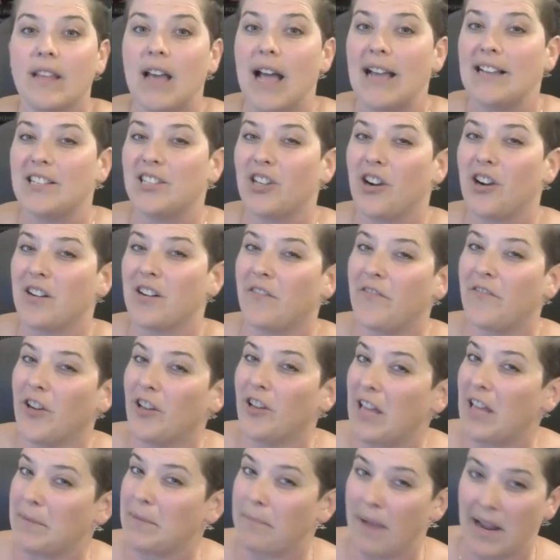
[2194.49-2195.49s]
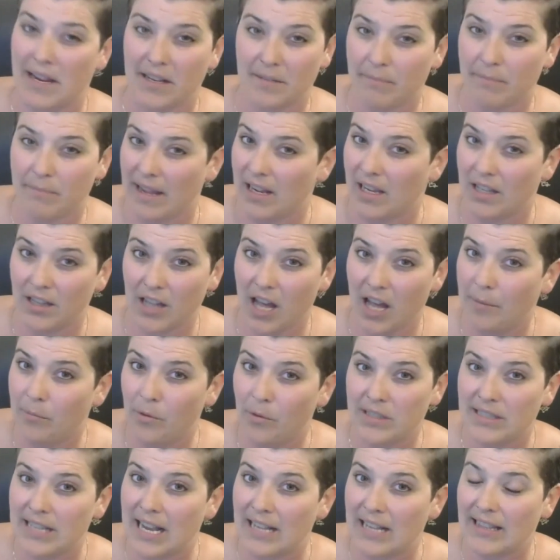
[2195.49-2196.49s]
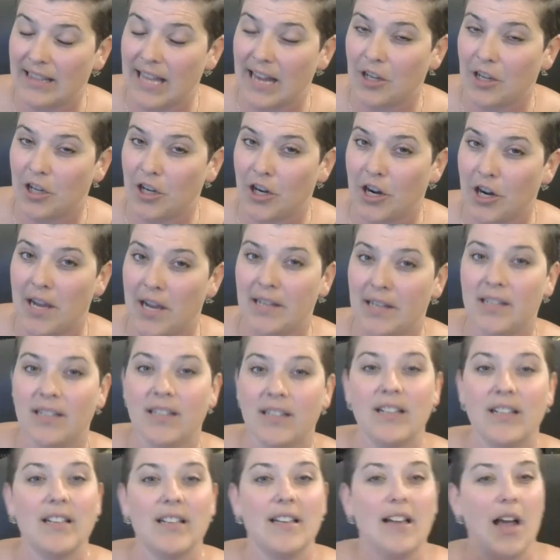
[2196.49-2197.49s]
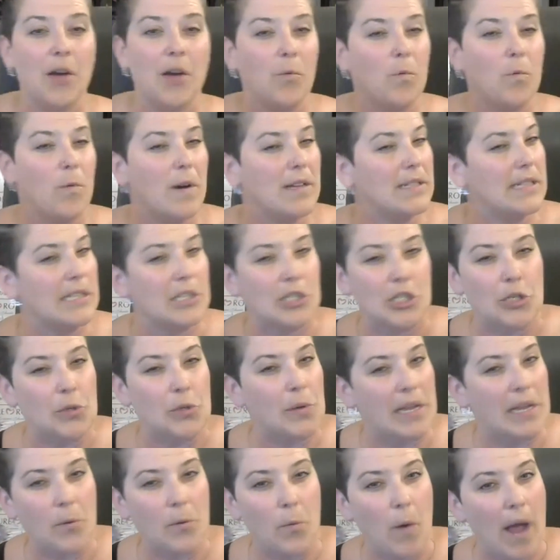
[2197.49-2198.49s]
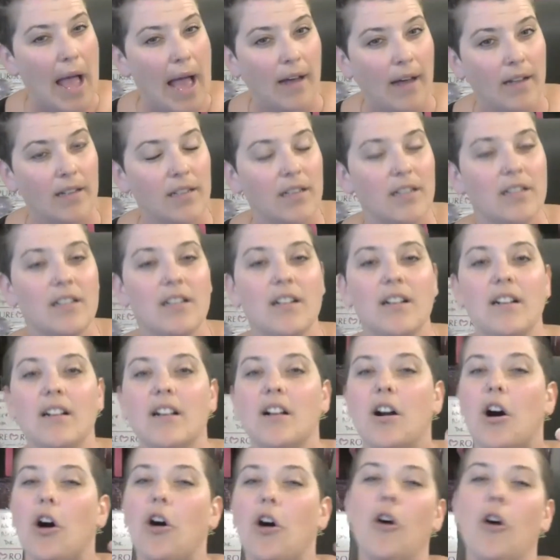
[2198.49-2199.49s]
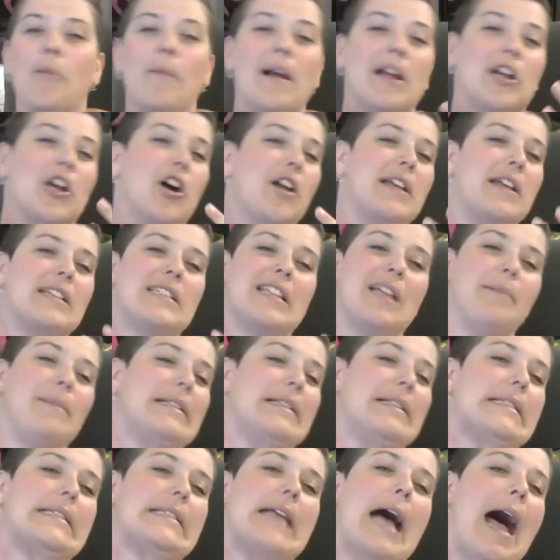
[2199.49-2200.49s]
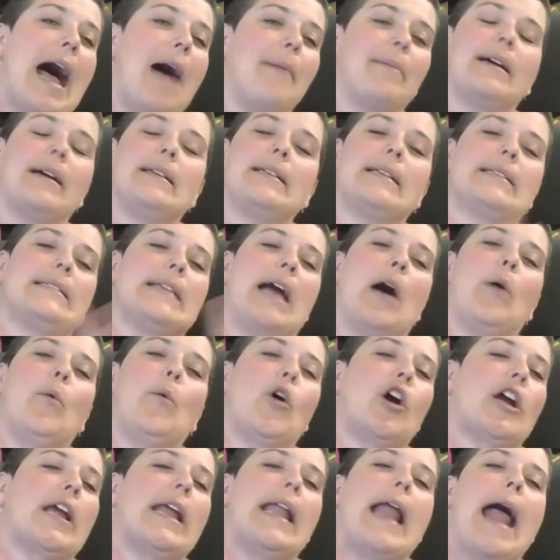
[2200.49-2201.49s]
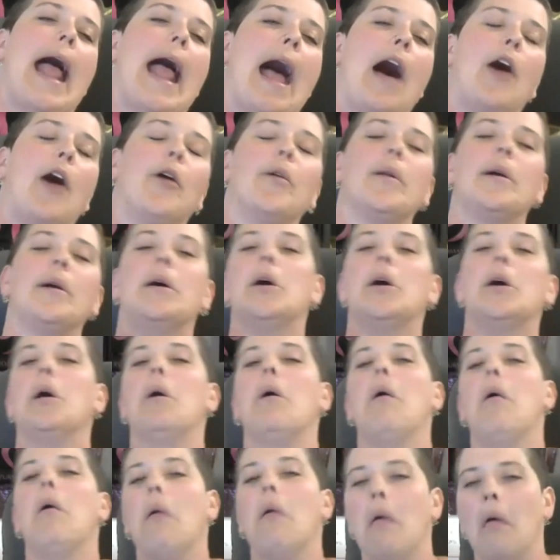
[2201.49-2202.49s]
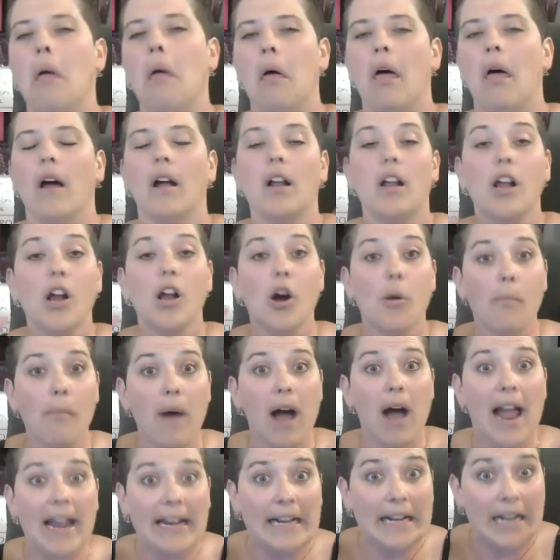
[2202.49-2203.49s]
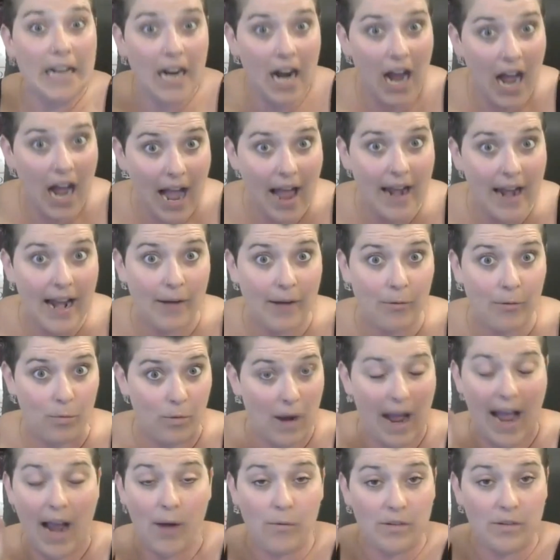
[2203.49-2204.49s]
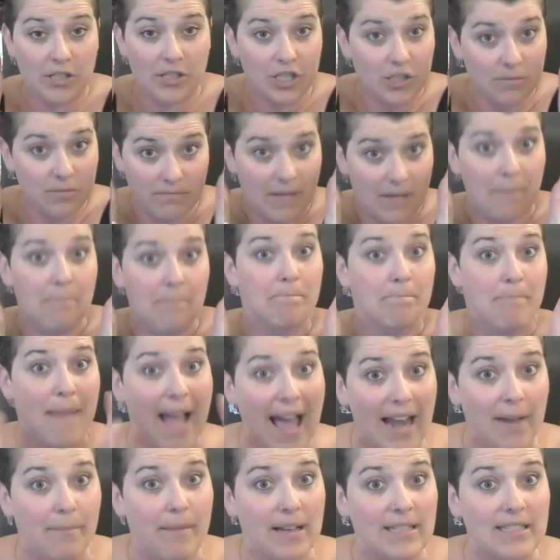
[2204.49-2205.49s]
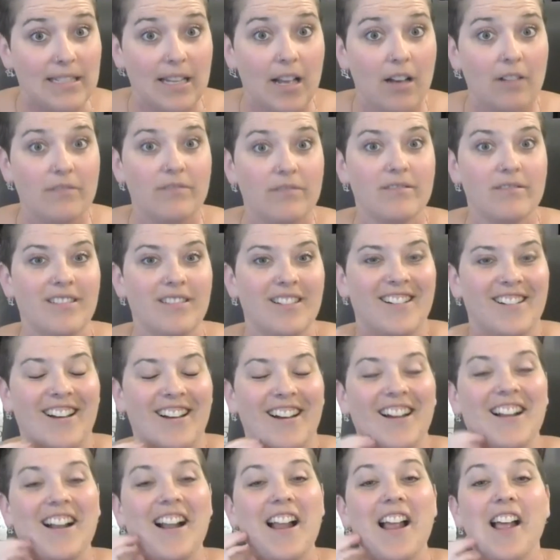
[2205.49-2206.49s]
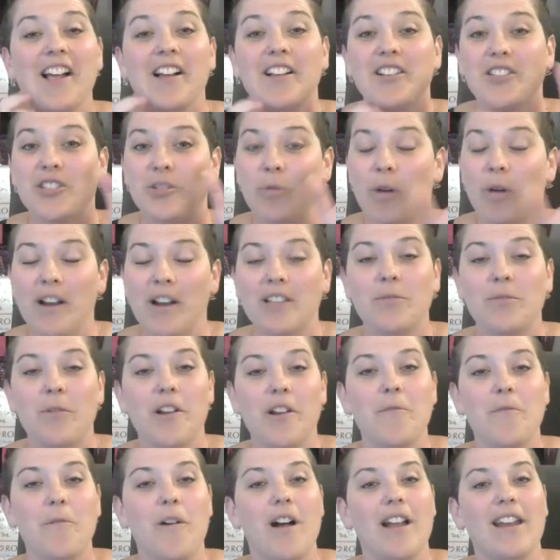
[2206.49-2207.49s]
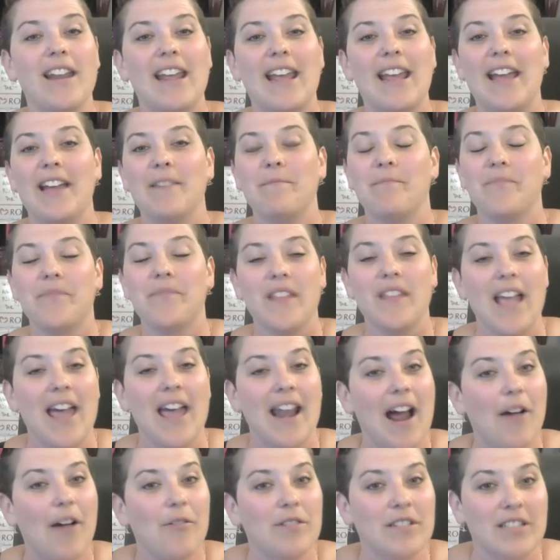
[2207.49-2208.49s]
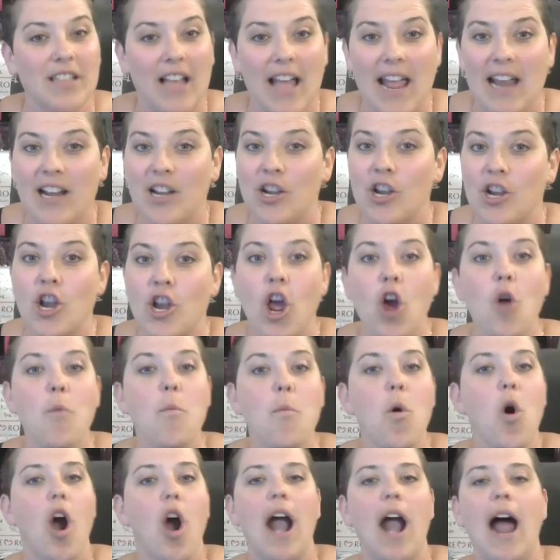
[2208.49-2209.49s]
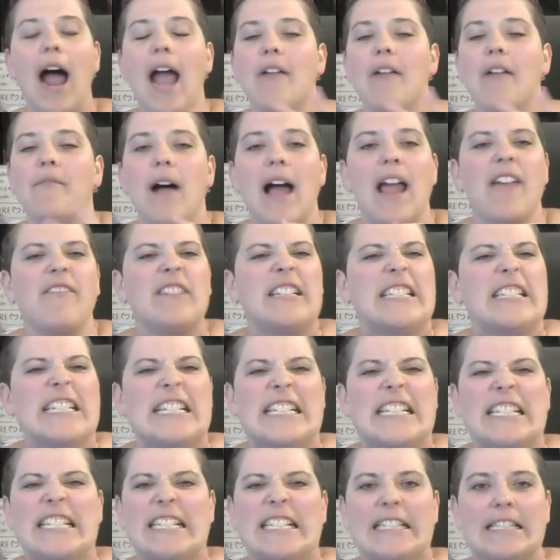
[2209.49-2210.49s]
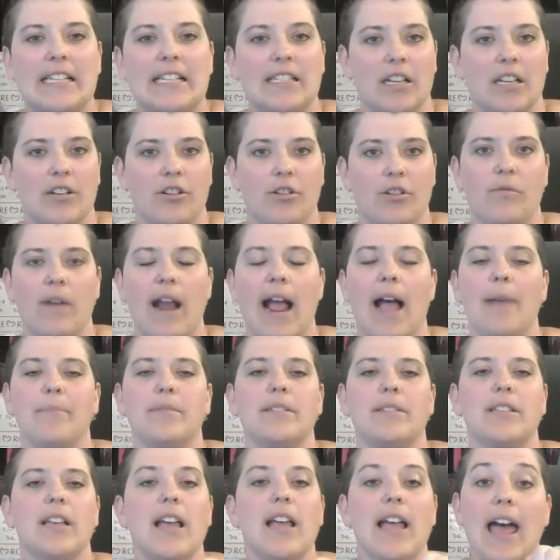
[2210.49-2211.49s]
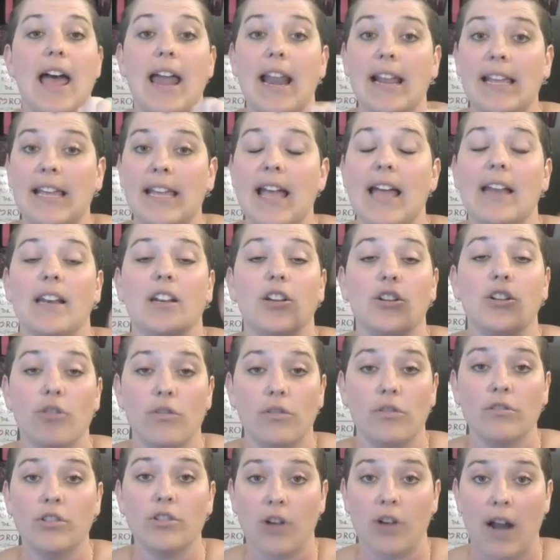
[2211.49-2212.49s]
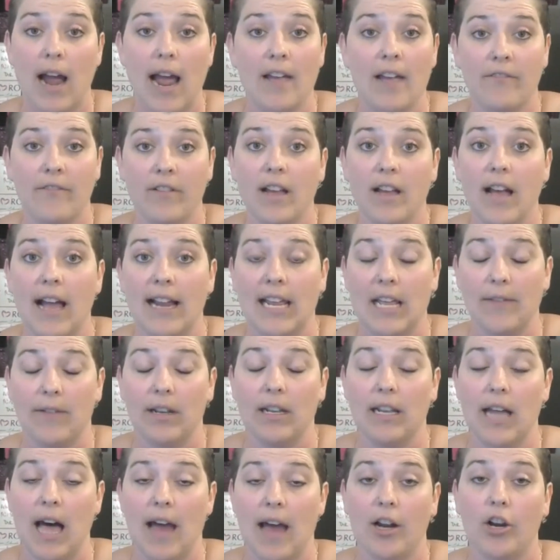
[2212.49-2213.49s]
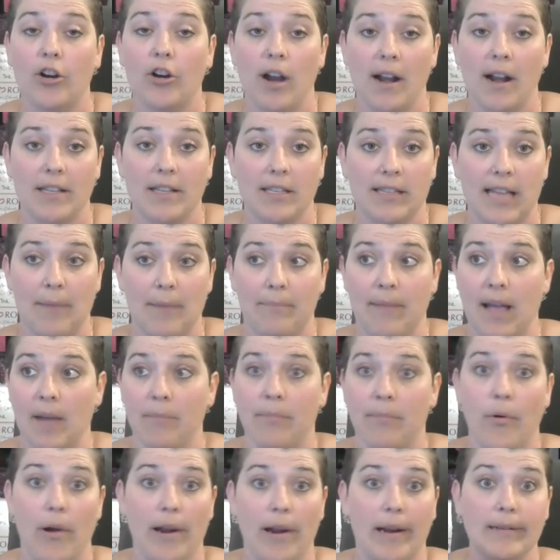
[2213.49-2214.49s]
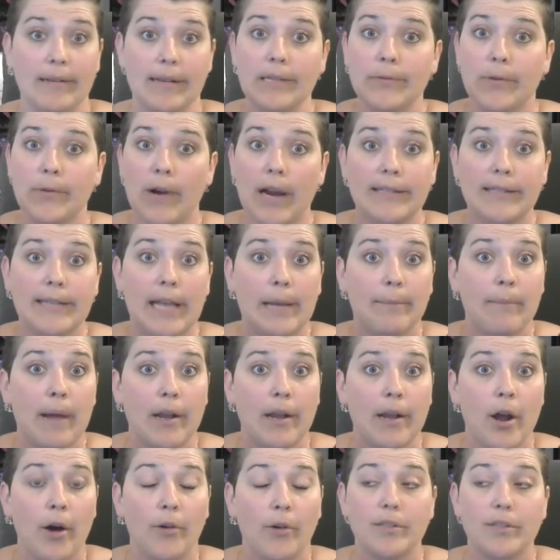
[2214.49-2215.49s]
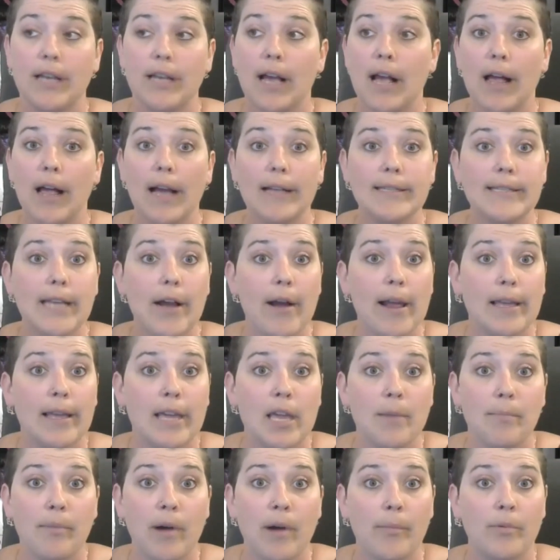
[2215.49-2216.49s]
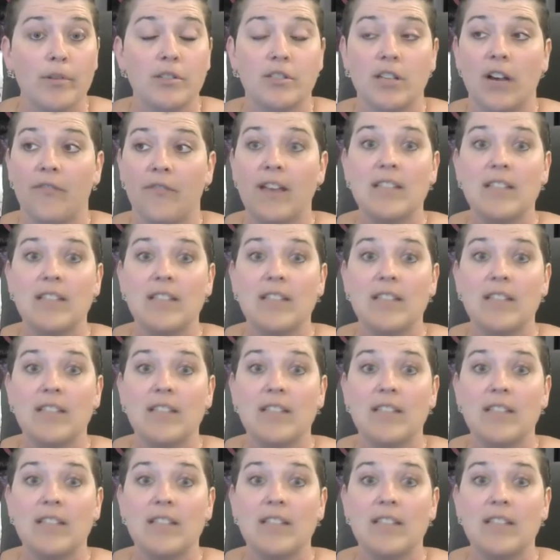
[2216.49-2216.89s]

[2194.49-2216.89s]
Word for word: I started to feel like my, my club was not that good. I wasn't doing well oh my goodness, let me stop because it's not working out. Ugh. My God, I, I was I'm mad at myself. 2021 hit, and I was like, no more. I am I have got to get this under wraps. And again, Google Drive, I give a lot of credit to that bad boy because that's where I take my notes. That's how I keep up with stuff.